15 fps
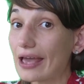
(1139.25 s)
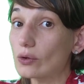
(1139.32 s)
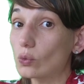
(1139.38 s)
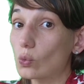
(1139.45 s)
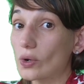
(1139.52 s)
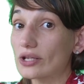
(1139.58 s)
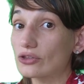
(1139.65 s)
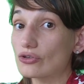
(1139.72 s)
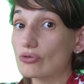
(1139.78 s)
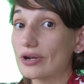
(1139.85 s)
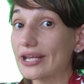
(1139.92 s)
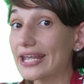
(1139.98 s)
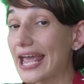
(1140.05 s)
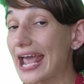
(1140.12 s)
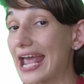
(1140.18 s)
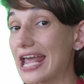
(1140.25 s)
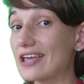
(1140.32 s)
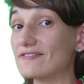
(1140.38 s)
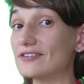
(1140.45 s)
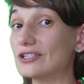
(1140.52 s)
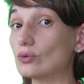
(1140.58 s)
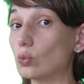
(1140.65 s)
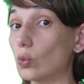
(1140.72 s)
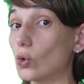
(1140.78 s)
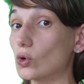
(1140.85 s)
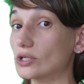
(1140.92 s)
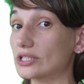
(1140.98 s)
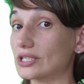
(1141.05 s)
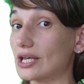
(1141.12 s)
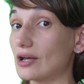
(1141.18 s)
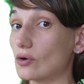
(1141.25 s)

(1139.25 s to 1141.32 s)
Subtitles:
and wondering if it was